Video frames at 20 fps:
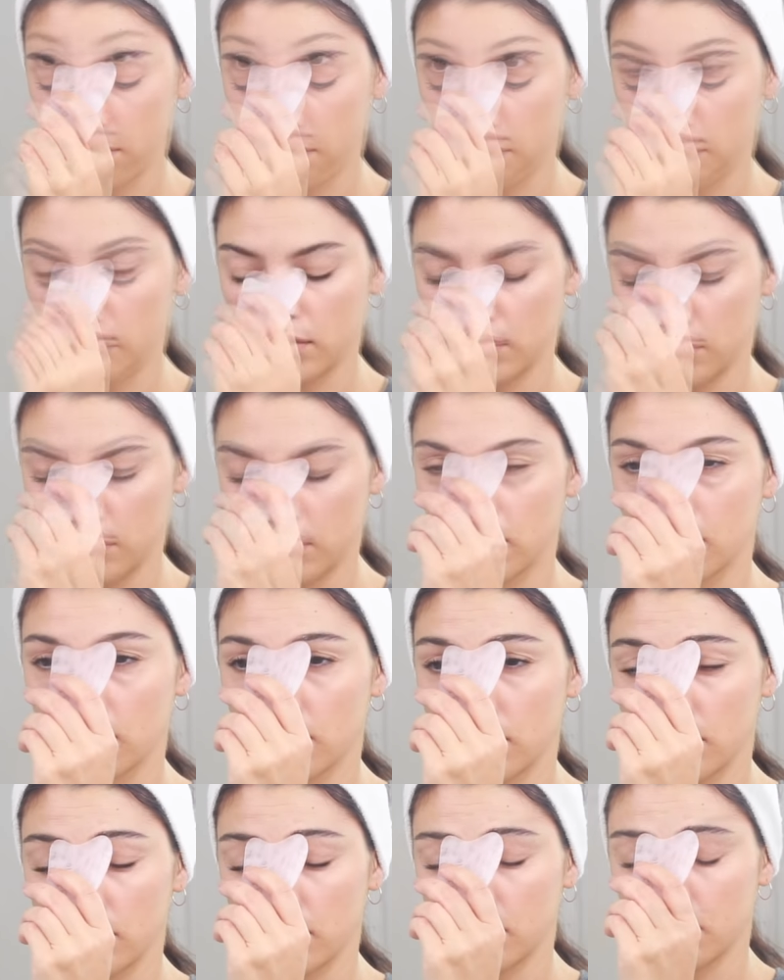if you have a
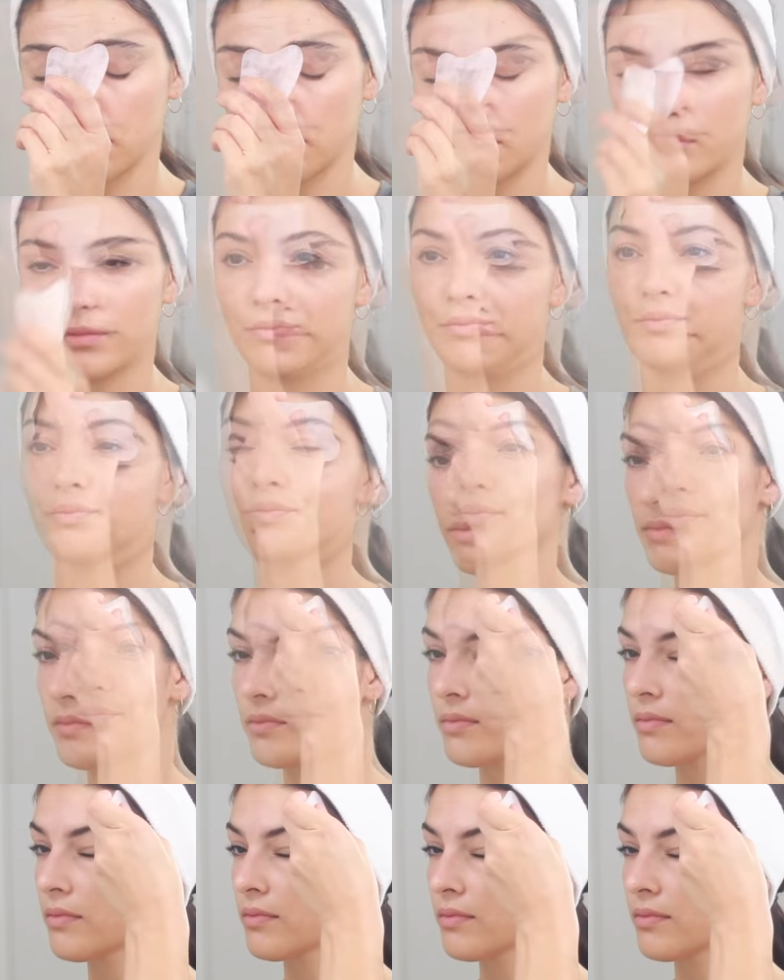solid skincare
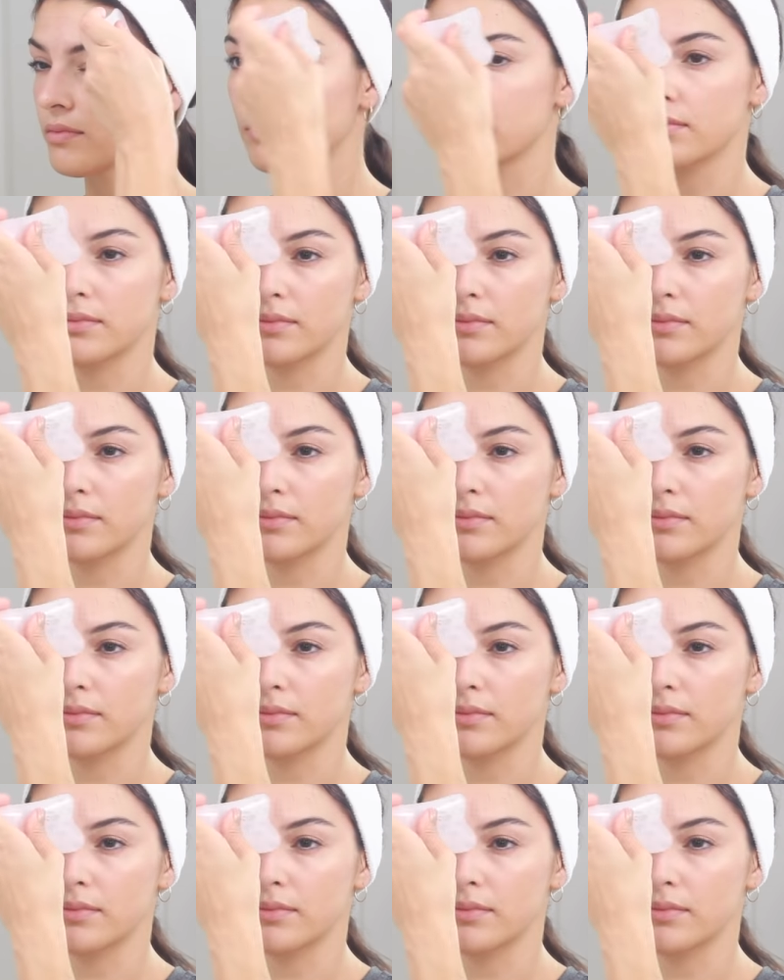routine